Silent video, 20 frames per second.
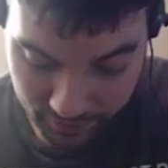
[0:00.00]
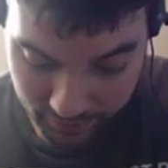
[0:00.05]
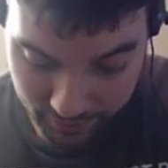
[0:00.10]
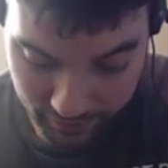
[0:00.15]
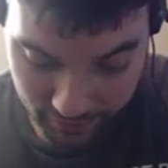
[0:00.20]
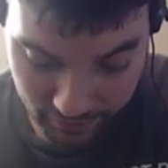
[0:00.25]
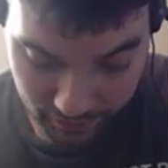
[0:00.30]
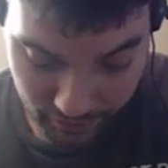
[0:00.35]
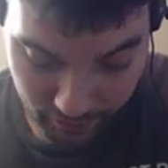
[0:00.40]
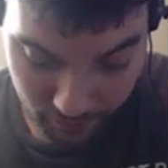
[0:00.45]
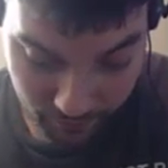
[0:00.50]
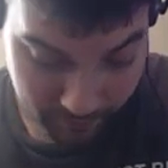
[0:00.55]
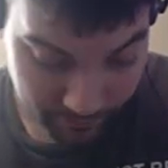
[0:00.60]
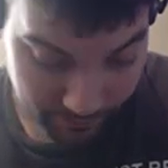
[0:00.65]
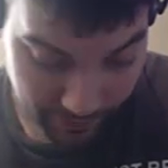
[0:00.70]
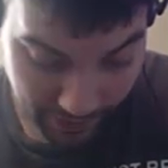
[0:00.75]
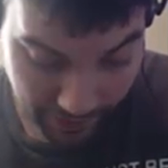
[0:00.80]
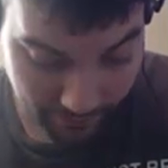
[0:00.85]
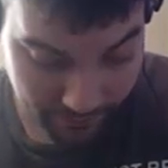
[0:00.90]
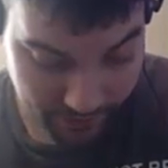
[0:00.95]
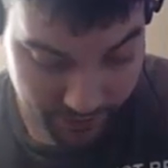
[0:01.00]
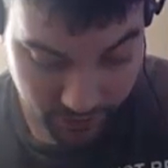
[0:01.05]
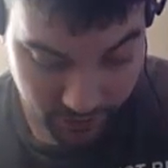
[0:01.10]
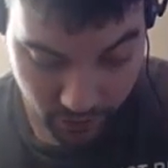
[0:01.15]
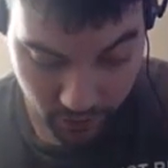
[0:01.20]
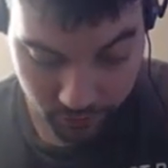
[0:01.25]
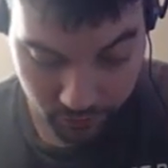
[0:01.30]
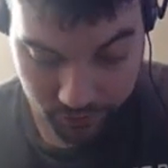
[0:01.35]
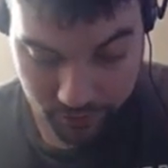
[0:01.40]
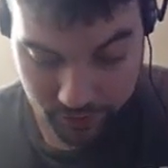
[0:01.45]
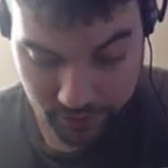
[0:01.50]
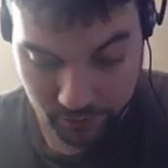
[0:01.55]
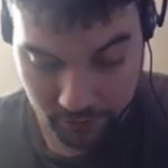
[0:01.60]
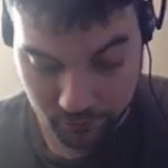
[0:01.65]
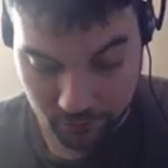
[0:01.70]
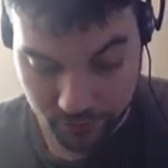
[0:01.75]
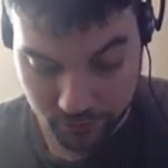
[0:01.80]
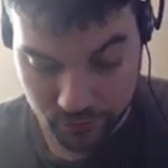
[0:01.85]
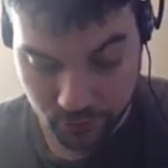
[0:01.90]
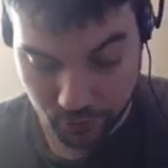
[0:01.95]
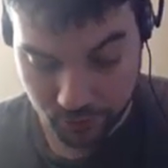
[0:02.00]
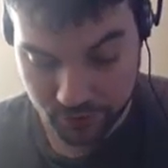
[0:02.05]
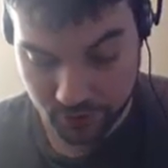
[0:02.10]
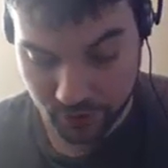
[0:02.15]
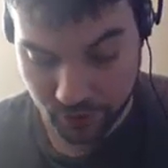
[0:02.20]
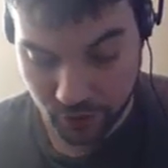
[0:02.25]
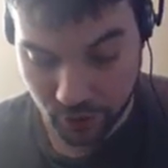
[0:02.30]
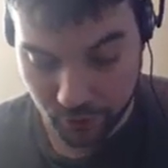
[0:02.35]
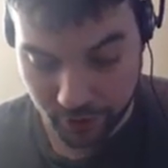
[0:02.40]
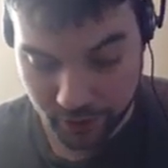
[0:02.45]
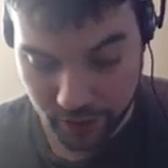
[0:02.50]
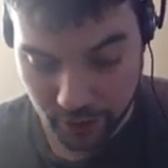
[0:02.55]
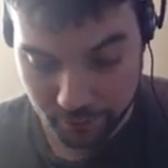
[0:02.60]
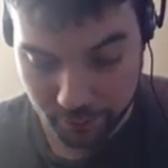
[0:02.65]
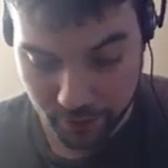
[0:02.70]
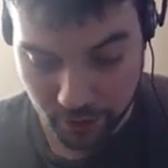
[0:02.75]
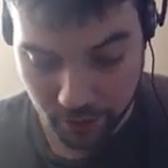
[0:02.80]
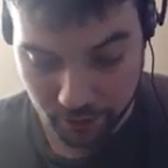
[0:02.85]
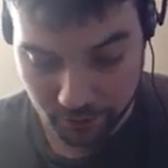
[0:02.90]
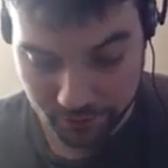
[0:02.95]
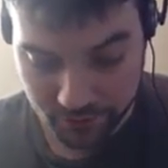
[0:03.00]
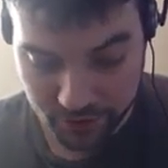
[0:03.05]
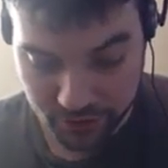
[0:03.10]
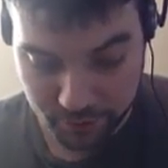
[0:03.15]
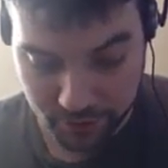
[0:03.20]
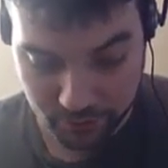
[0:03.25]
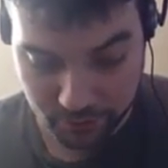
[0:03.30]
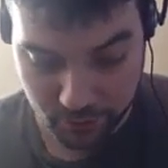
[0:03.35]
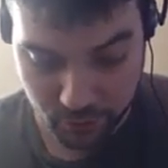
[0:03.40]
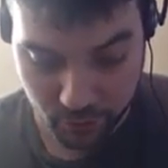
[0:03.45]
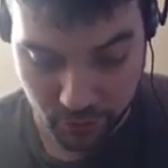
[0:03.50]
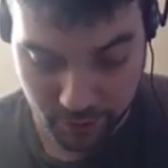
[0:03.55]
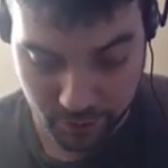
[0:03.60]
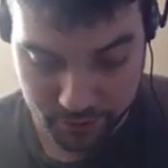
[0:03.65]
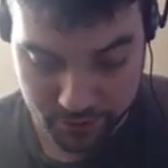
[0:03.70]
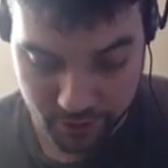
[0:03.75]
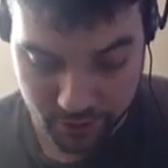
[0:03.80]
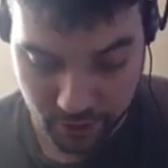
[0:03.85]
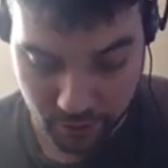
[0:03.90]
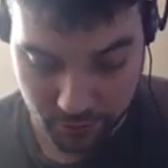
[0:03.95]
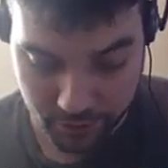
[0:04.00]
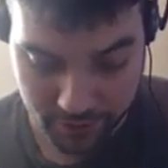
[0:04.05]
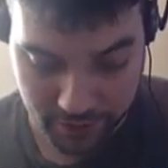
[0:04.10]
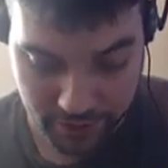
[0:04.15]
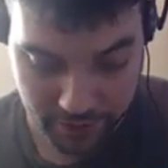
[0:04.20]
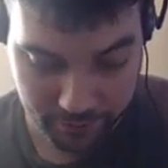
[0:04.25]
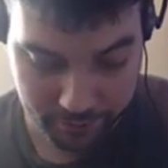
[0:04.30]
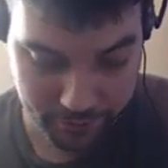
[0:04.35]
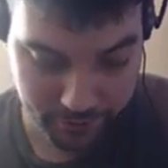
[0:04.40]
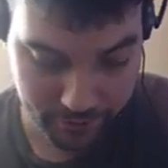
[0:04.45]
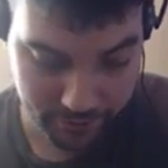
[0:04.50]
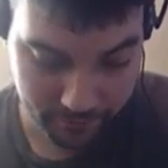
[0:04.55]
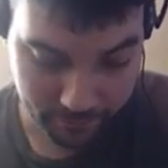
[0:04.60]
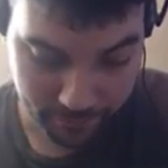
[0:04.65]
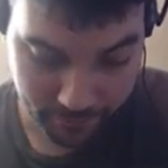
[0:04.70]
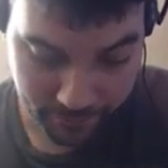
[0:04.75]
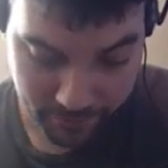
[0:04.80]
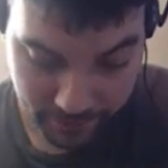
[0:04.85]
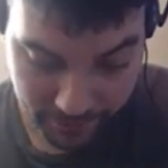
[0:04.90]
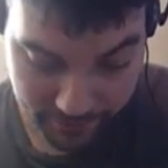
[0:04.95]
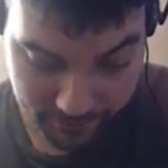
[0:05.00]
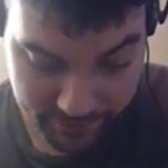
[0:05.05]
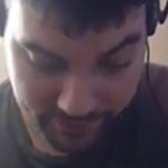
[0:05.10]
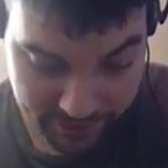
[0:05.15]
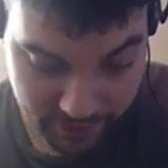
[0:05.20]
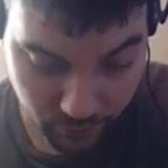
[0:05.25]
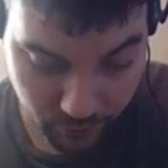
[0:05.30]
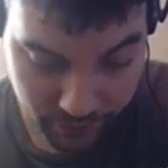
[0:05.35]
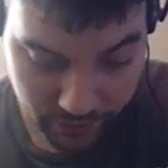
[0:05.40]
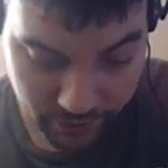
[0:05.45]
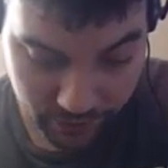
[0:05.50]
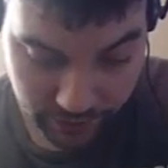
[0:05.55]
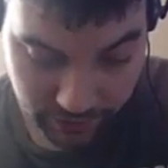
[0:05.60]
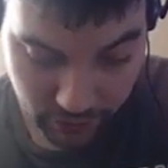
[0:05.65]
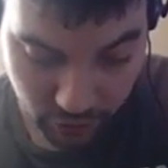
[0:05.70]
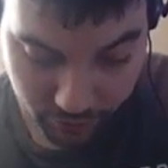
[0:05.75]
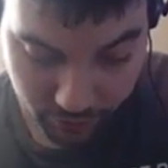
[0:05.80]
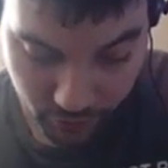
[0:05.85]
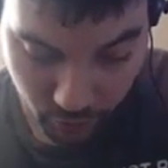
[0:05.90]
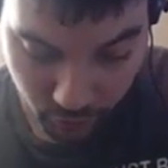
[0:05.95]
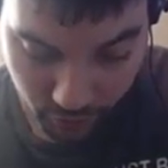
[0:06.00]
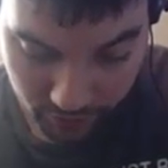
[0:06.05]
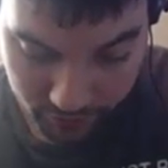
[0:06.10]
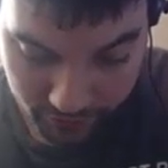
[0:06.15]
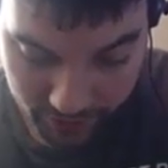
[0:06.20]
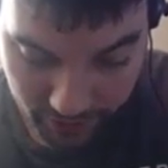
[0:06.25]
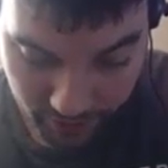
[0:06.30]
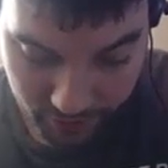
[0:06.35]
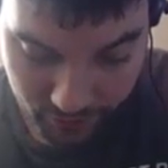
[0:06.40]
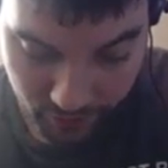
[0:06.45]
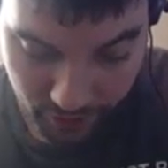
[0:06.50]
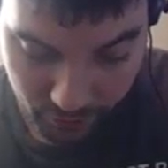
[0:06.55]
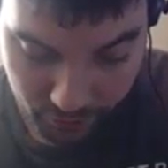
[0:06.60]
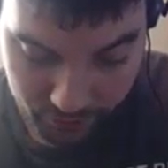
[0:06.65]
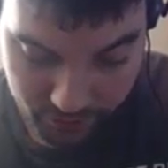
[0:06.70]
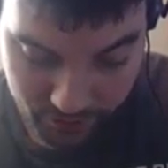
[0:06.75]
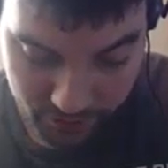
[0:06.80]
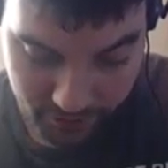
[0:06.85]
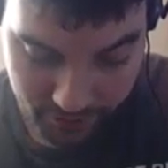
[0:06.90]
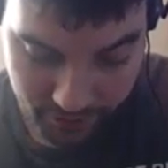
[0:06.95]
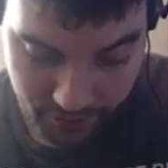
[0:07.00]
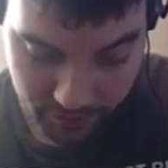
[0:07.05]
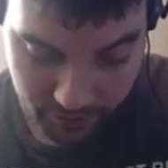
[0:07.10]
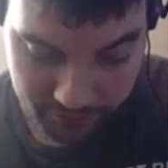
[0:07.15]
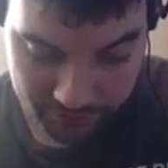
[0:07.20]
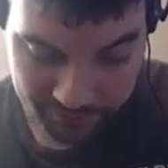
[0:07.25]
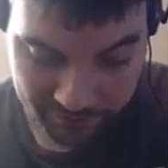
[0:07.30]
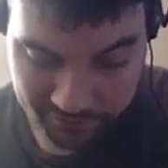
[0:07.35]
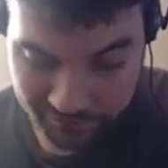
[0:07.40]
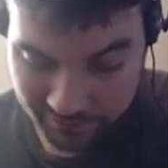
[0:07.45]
Obviously, all the resources are going up, all of the speed requirements are going up. And this is going a little bit quicker than I thought it was going to go.